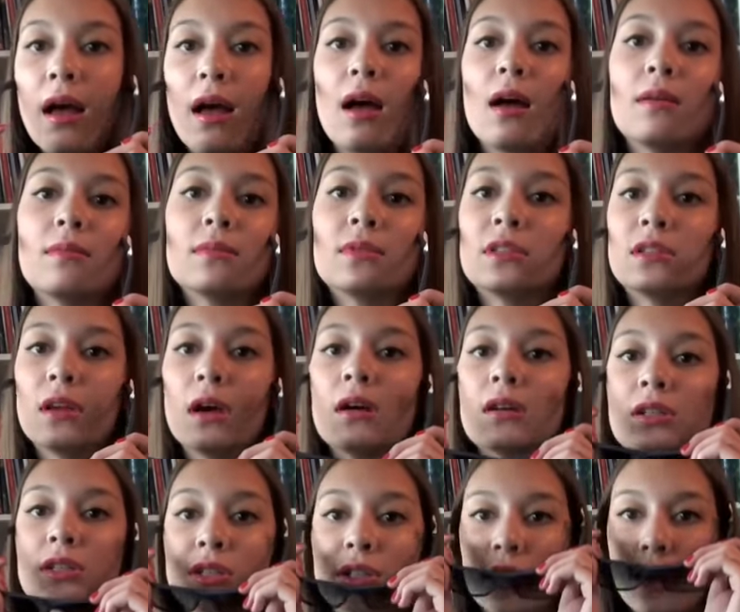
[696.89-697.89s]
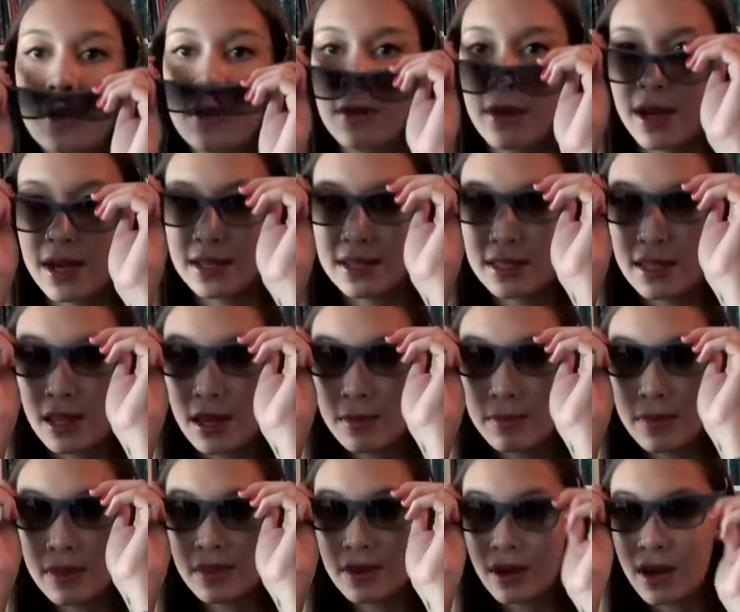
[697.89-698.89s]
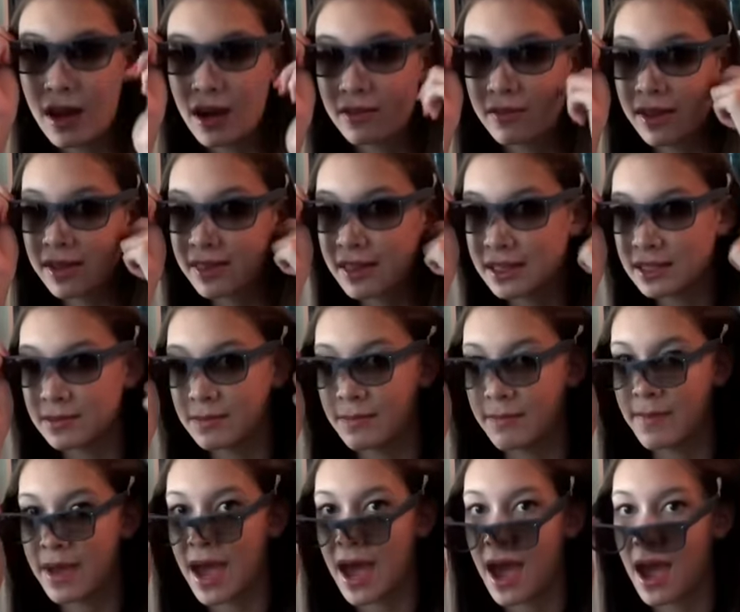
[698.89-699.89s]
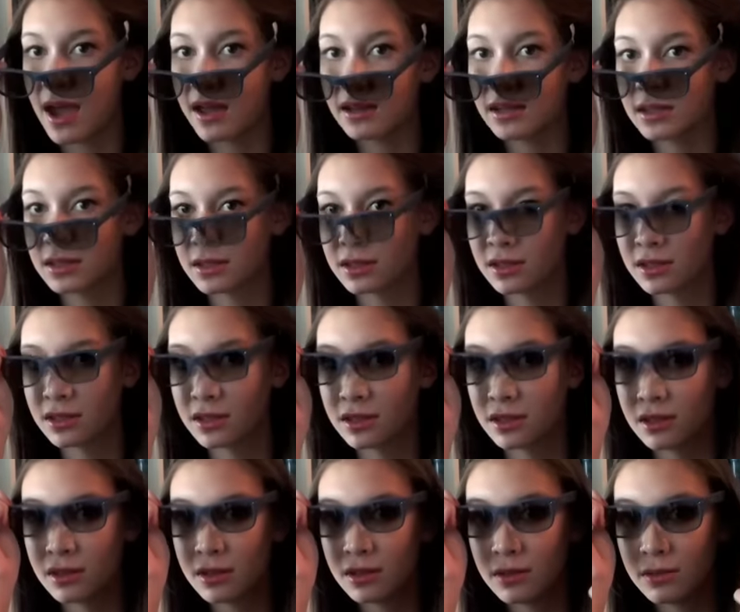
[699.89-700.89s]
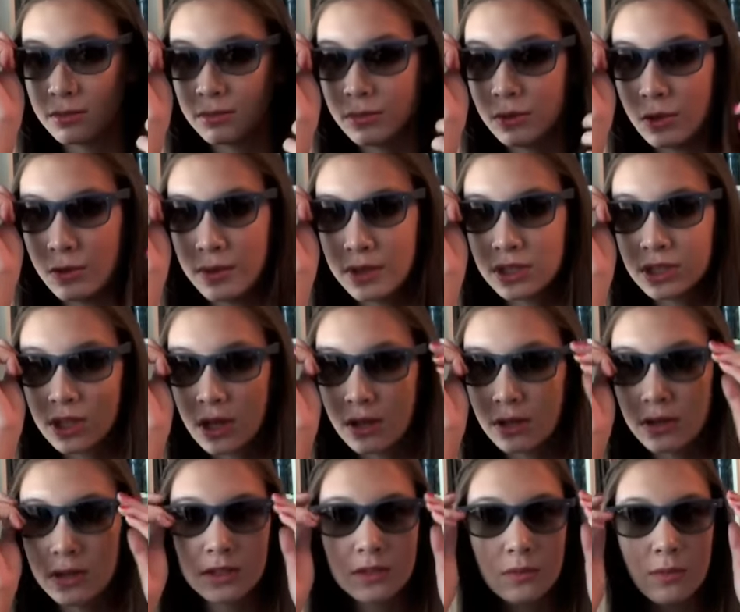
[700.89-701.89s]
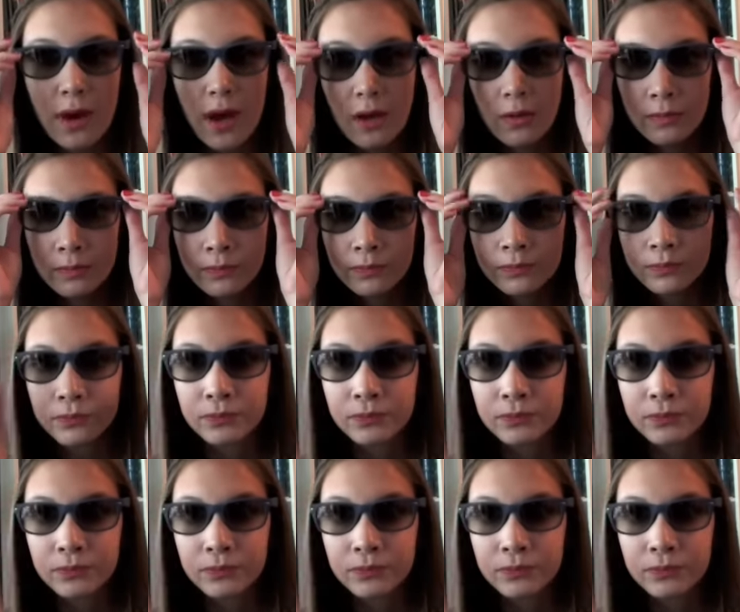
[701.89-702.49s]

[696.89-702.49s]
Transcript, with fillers: Um, so I'll show you guys them. And they're kind of like this matte bluish color as well.